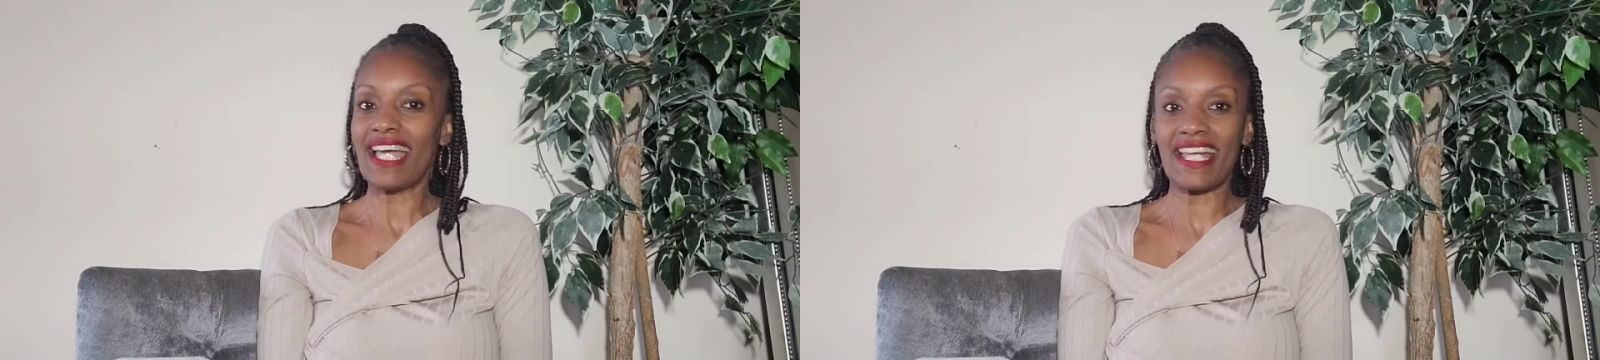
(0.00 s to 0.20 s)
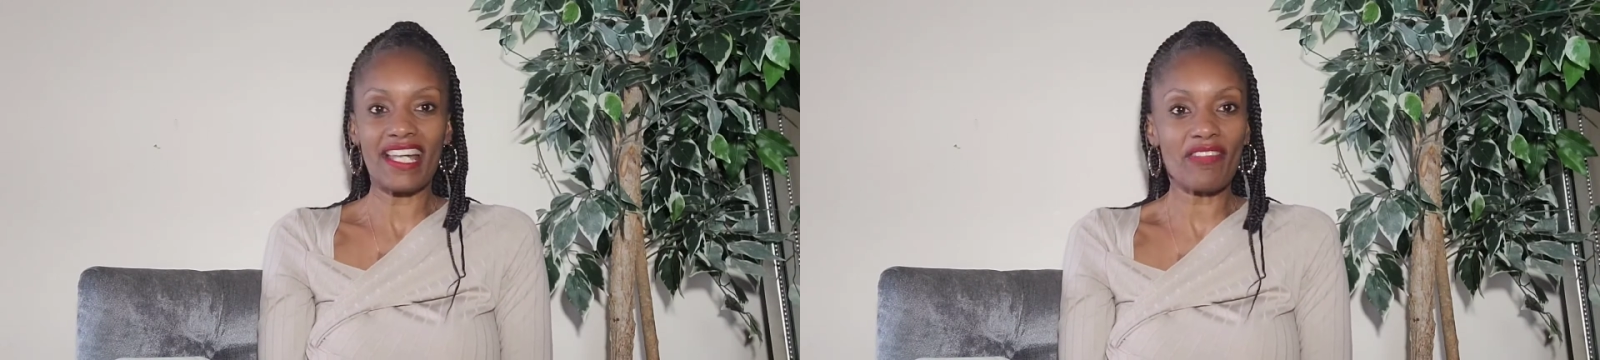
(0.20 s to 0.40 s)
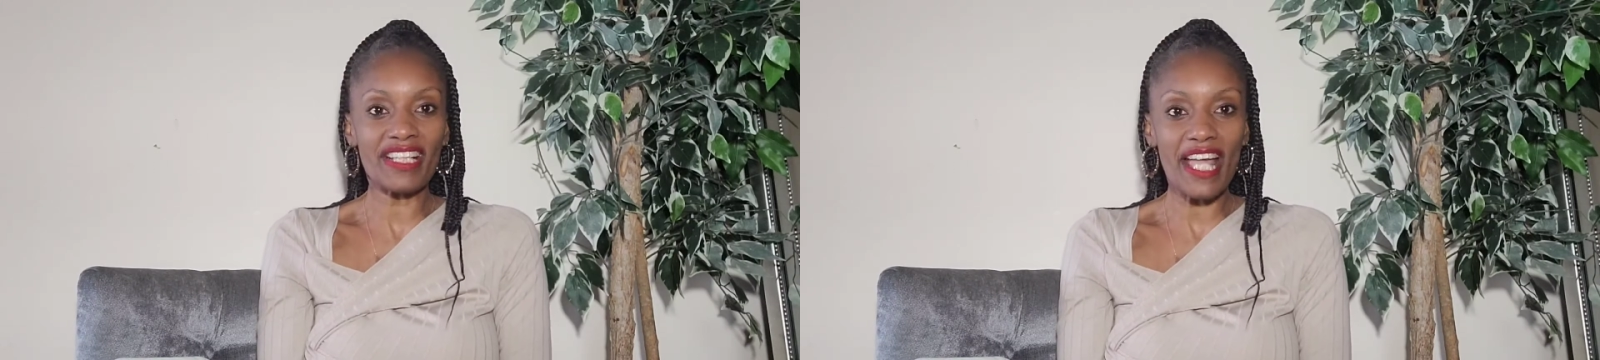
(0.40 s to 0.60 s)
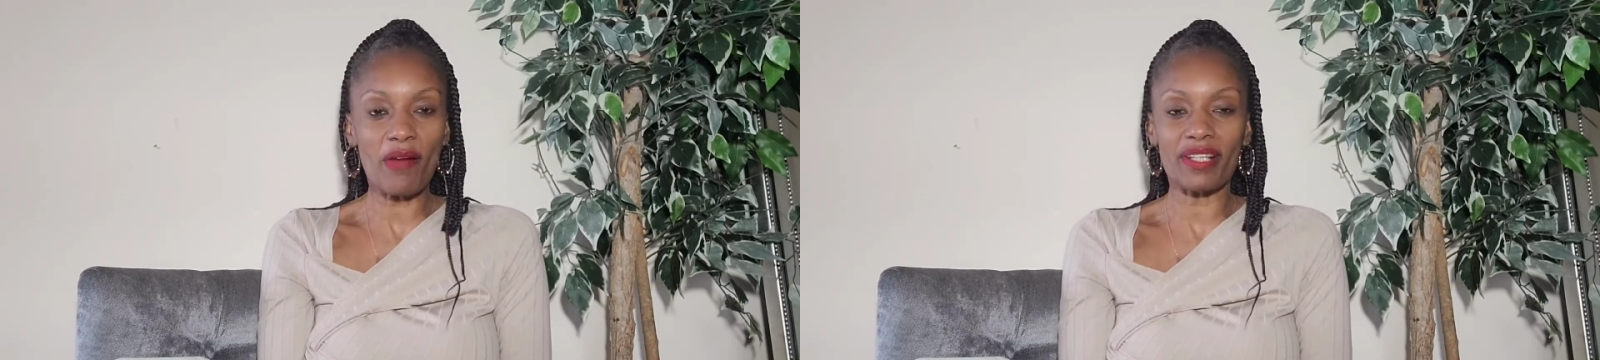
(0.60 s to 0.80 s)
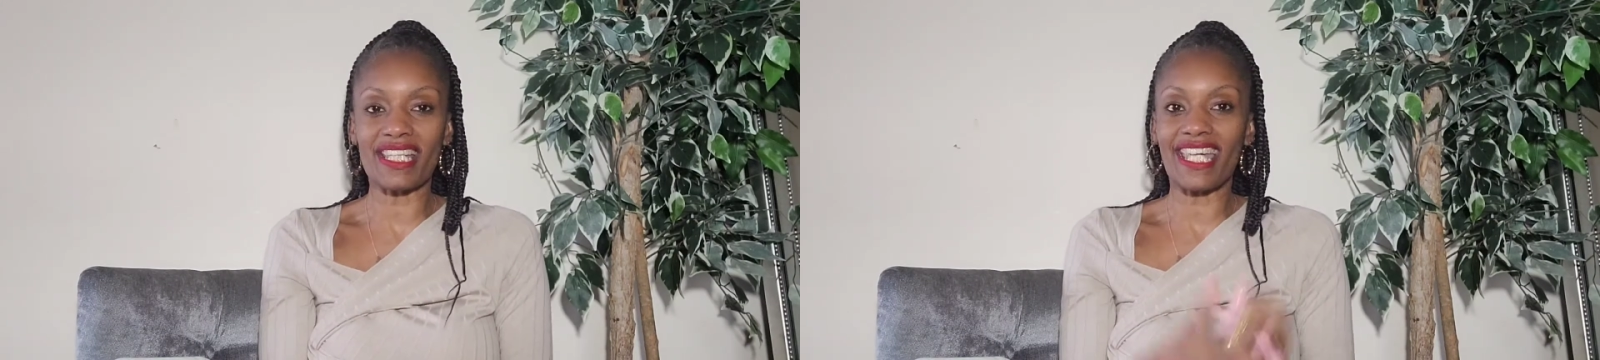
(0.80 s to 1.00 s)
and every
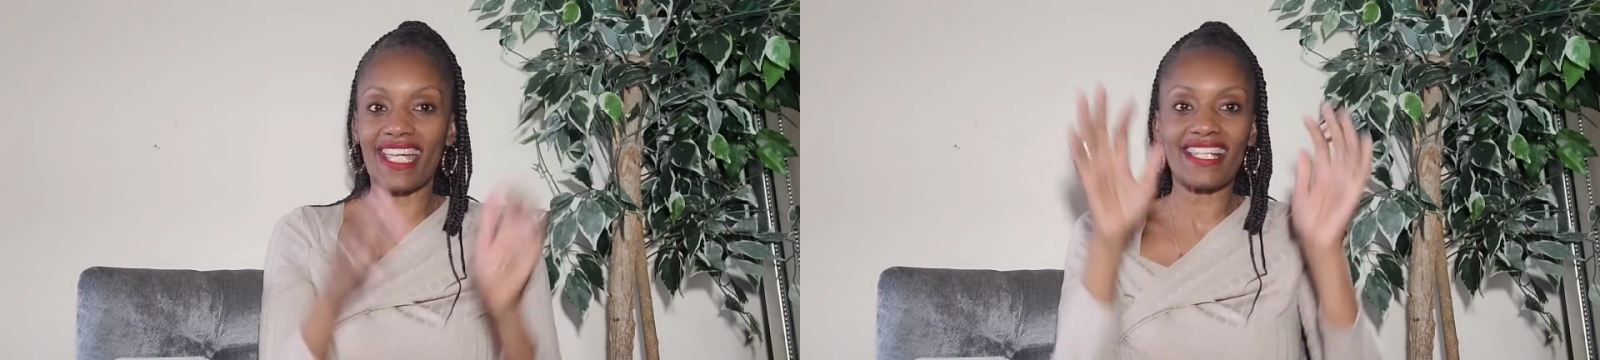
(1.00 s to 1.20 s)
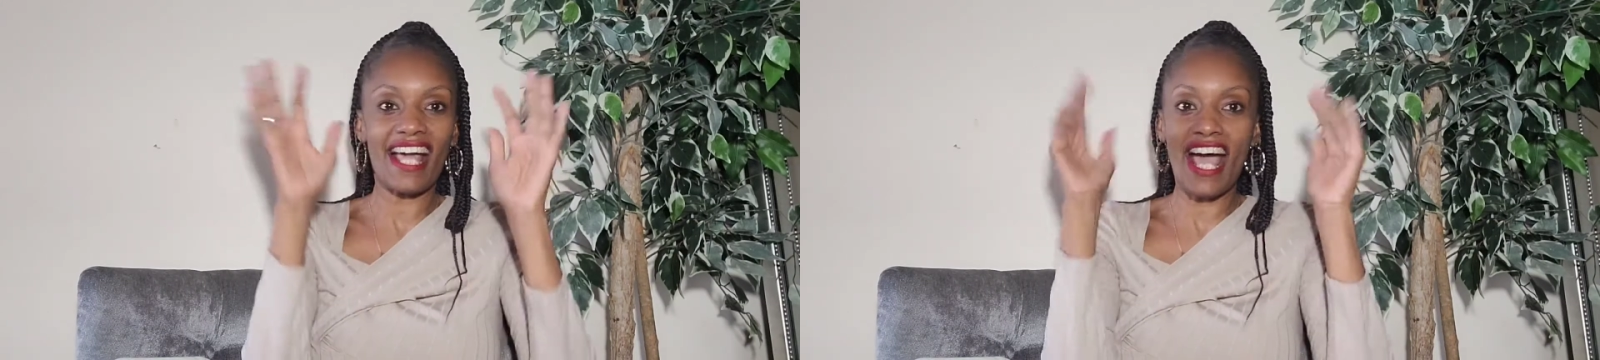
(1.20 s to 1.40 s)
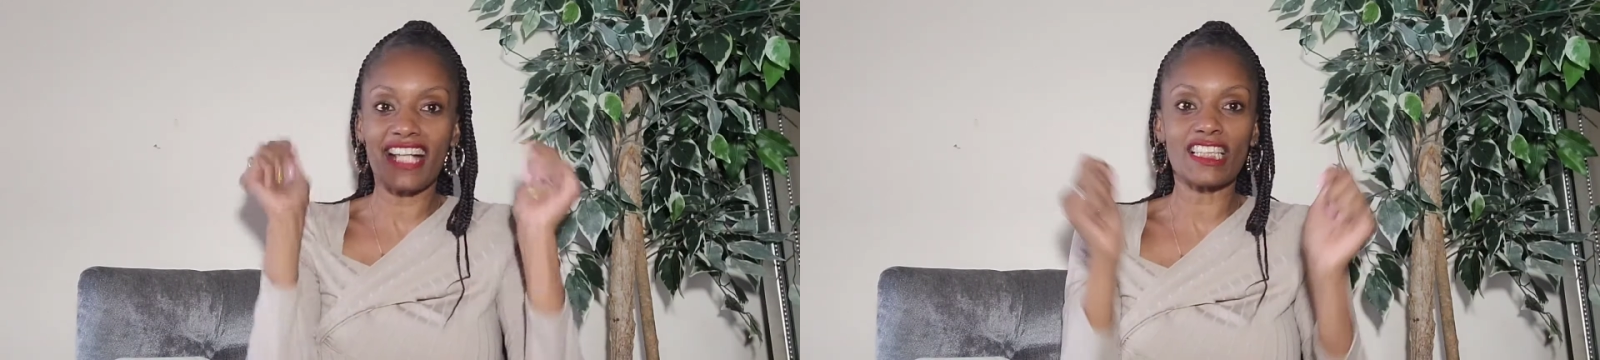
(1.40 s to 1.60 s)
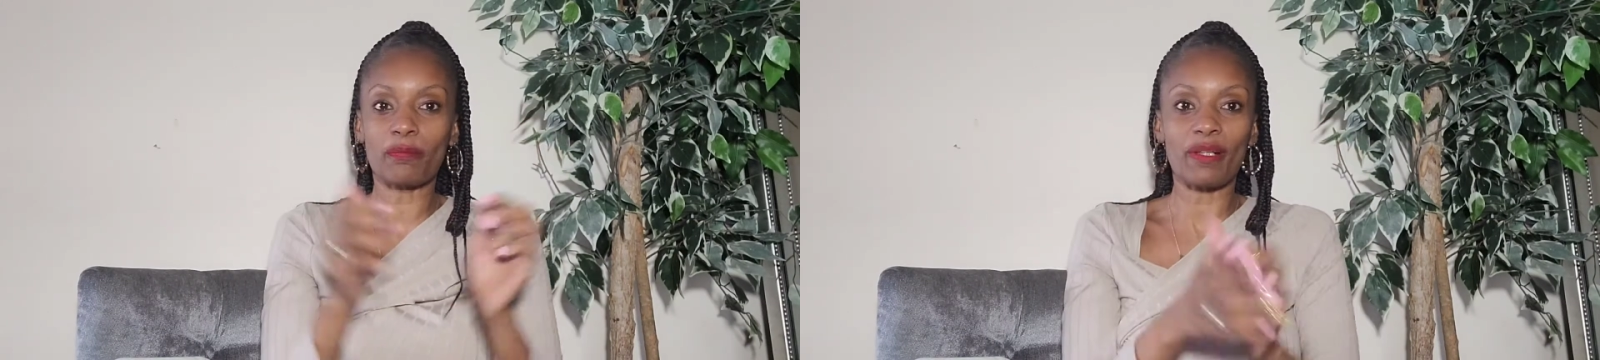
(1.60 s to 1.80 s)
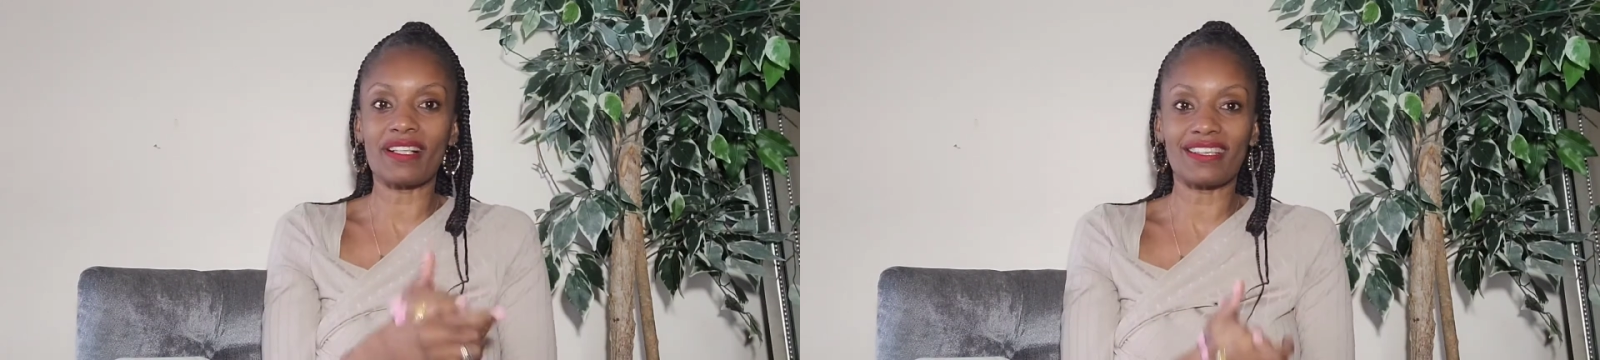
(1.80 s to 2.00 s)
now and again I
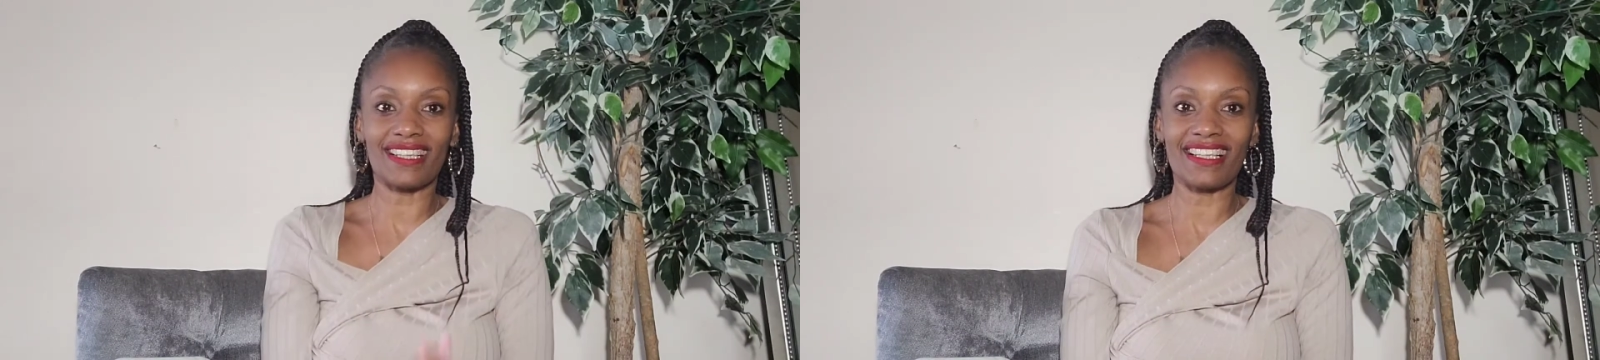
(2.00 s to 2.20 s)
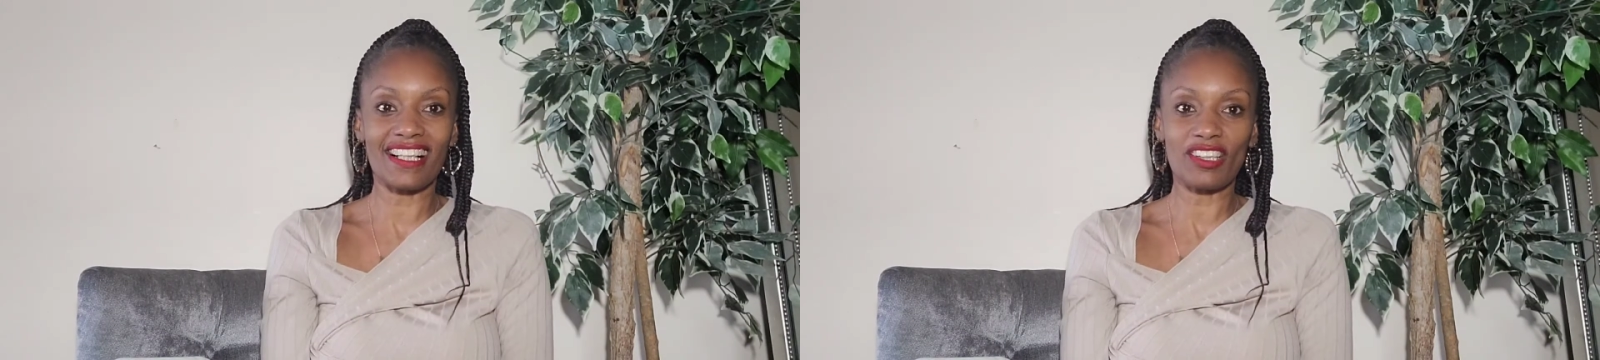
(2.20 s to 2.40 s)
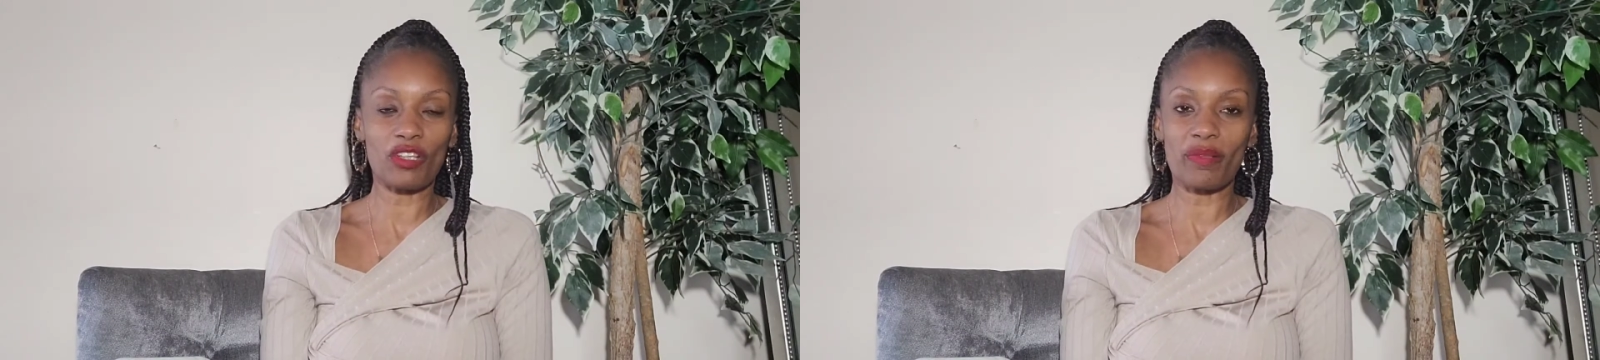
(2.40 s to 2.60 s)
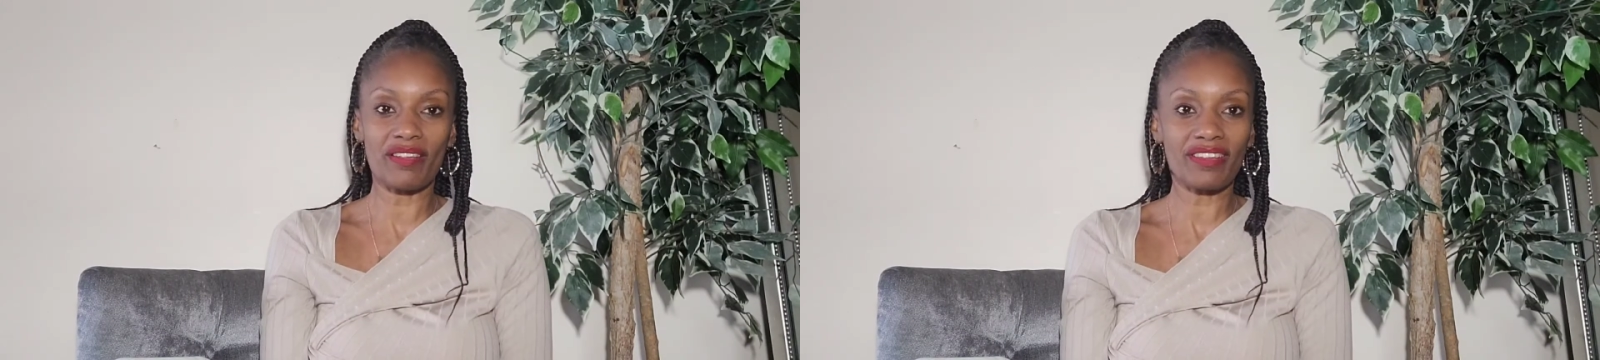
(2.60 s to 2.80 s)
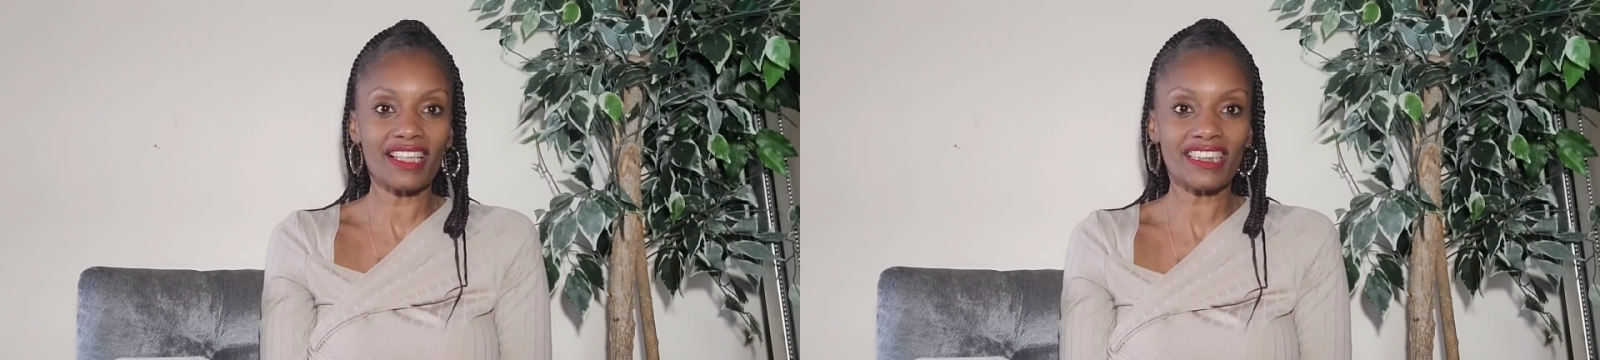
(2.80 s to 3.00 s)
sprinkle in a little bit
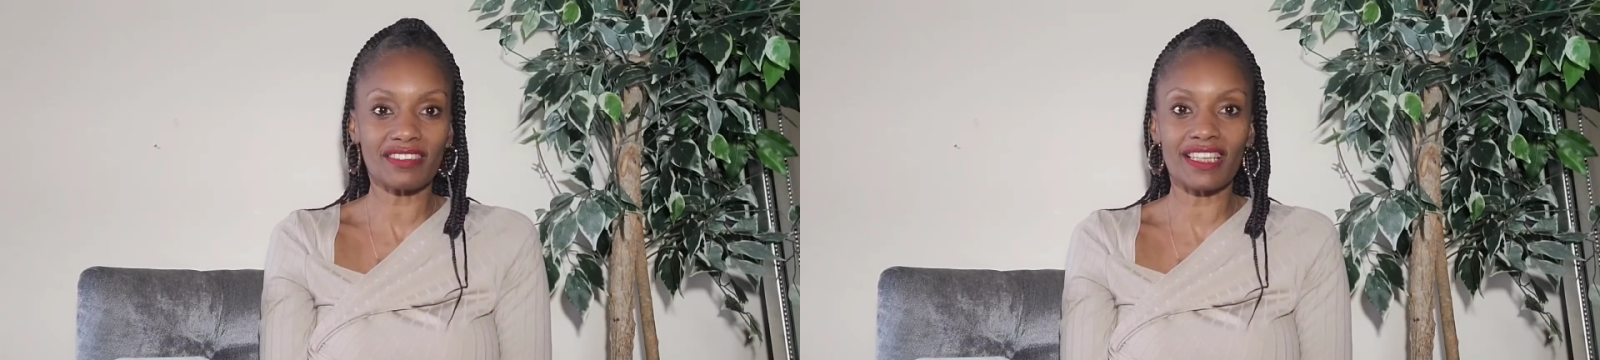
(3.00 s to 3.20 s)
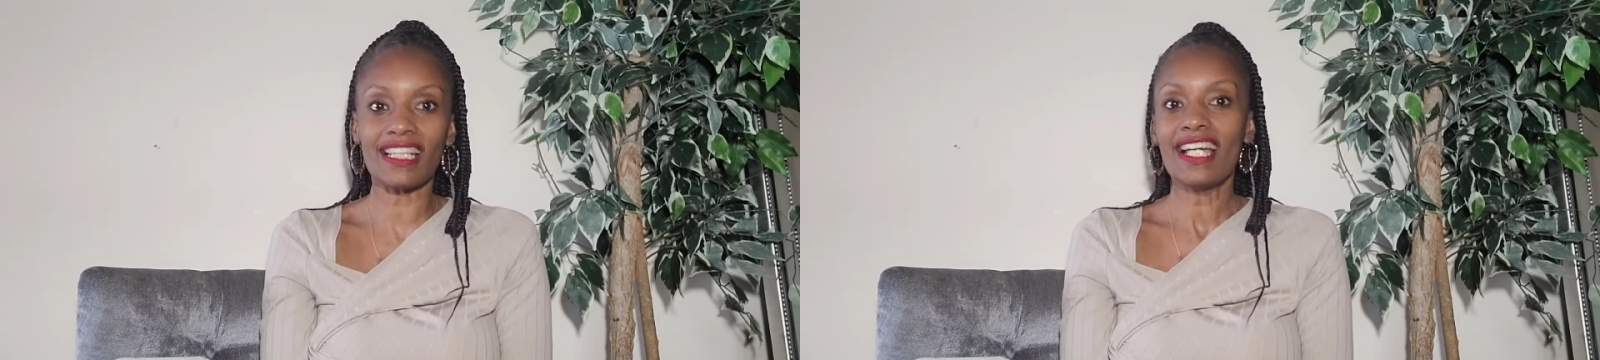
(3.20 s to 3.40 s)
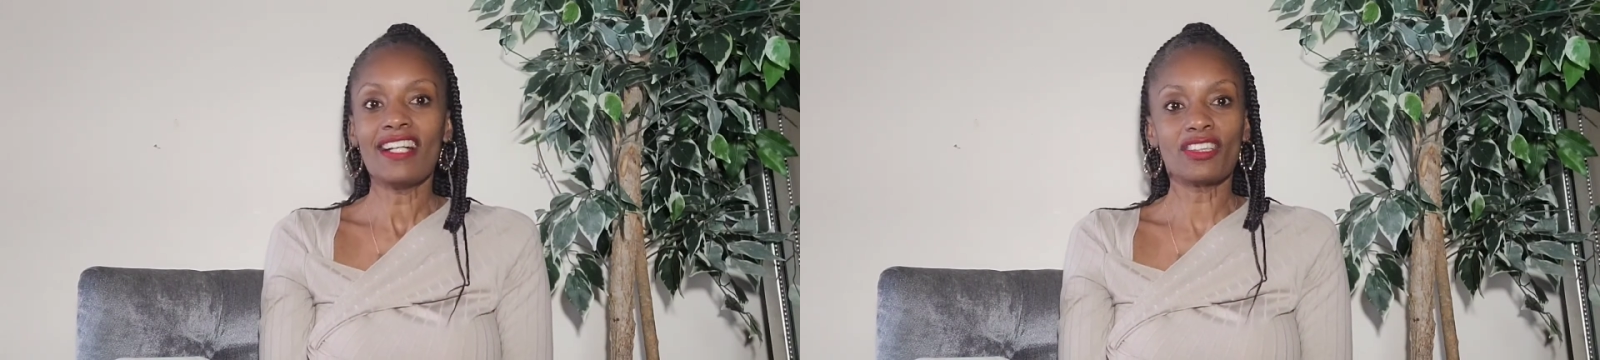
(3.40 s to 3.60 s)
of luxury.